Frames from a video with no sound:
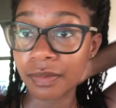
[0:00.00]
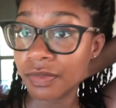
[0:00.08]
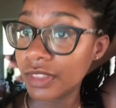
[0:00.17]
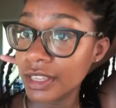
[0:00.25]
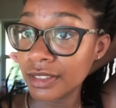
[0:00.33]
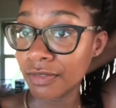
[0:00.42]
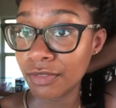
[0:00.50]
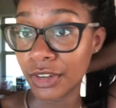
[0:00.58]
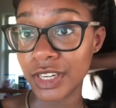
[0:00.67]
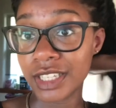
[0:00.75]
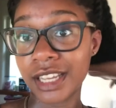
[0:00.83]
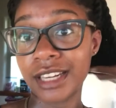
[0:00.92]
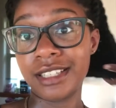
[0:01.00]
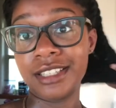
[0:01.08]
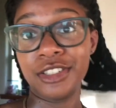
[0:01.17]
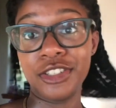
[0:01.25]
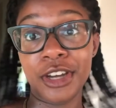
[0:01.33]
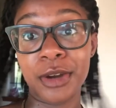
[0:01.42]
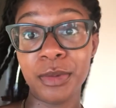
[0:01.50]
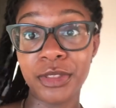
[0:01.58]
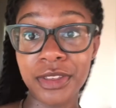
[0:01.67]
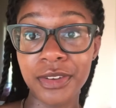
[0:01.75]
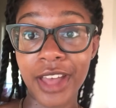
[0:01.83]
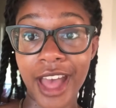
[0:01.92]
Things I'm very excited to share
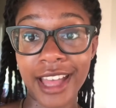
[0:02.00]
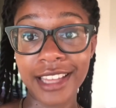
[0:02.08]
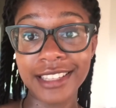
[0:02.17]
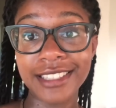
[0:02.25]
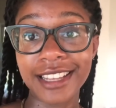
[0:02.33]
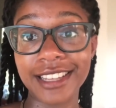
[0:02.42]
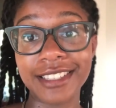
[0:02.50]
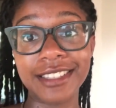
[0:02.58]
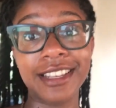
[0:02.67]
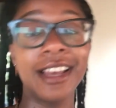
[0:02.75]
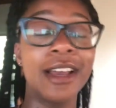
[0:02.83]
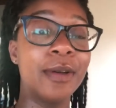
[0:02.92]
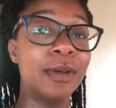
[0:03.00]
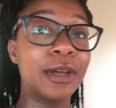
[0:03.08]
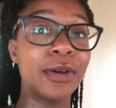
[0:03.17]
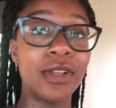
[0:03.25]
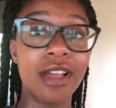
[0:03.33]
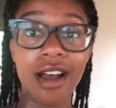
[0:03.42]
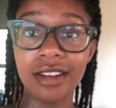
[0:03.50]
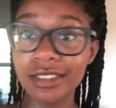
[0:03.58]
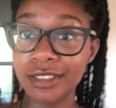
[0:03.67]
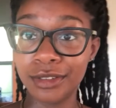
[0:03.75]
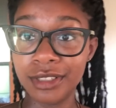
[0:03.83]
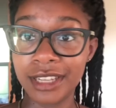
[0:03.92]
with you guys as we go along,
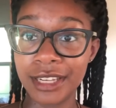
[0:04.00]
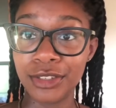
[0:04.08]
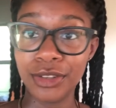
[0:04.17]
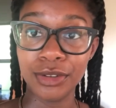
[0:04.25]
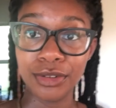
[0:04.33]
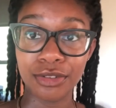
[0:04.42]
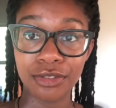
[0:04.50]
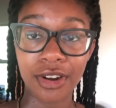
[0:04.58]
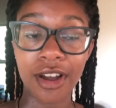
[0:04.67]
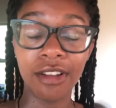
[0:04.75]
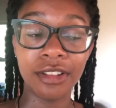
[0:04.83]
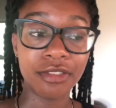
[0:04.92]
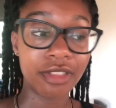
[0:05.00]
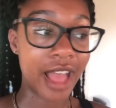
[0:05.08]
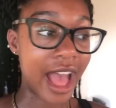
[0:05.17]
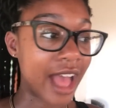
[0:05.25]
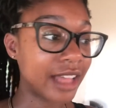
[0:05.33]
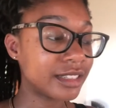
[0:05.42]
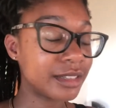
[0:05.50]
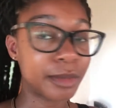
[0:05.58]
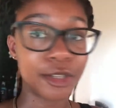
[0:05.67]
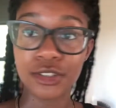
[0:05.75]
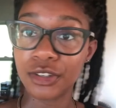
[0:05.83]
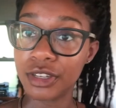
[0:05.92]
so stay tuned for all of that.
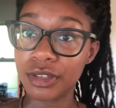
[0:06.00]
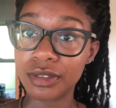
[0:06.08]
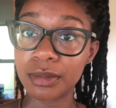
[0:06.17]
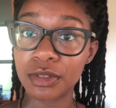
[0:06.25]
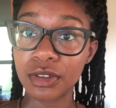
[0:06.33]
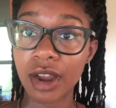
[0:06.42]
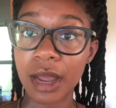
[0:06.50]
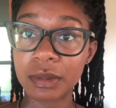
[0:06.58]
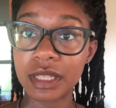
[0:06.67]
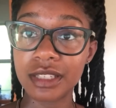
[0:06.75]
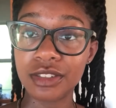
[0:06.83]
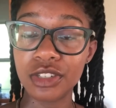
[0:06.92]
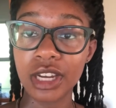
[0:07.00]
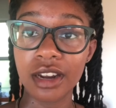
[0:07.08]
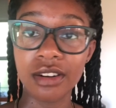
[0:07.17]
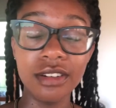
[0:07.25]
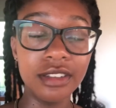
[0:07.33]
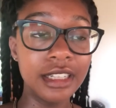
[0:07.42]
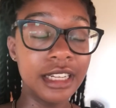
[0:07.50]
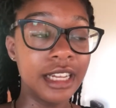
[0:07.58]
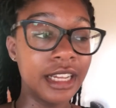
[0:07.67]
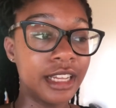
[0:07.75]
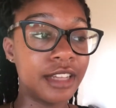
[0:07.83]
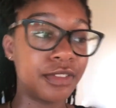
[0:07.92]
Make sure you subscribe to this channel
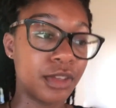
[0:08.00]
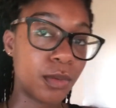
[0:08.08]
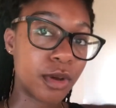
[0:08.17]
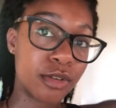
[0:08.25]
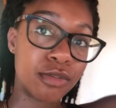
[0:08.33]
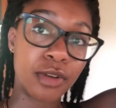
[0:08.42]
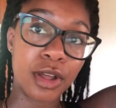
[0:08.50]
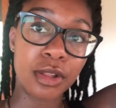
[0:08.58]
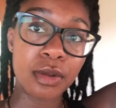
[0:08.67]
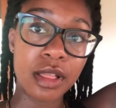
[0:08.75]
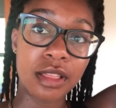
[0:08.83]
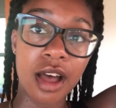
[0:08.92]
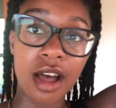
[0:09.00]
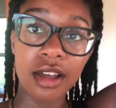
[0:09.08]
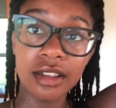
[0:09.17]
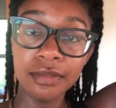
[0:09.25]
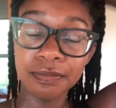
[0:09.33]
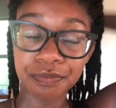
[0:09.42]
if you want to follow along.